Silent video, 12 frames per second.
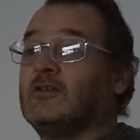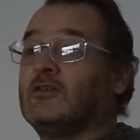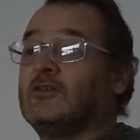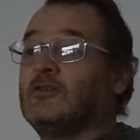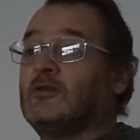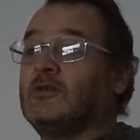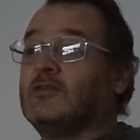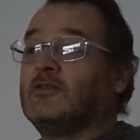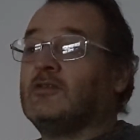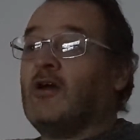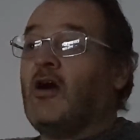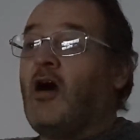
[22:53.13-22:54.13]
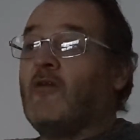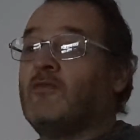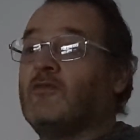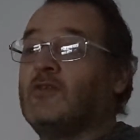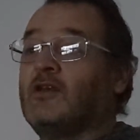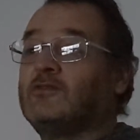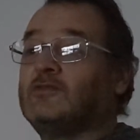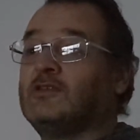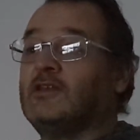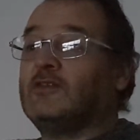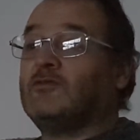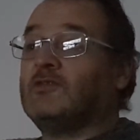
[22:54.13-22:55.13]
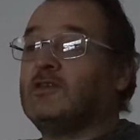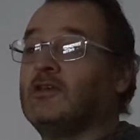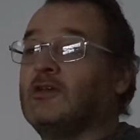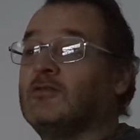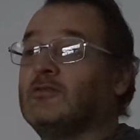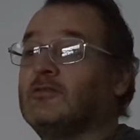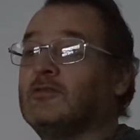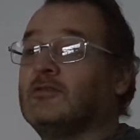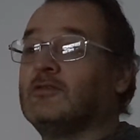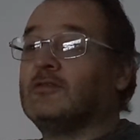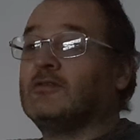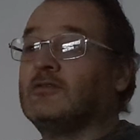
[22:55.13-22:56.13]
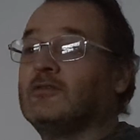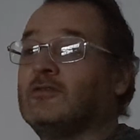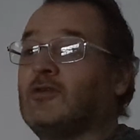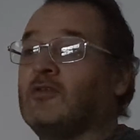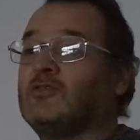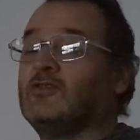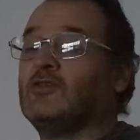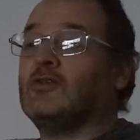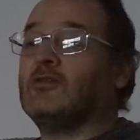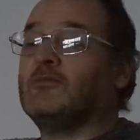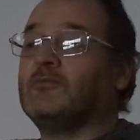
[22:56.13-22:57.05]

So it's half of yesterday's video. No, it's not.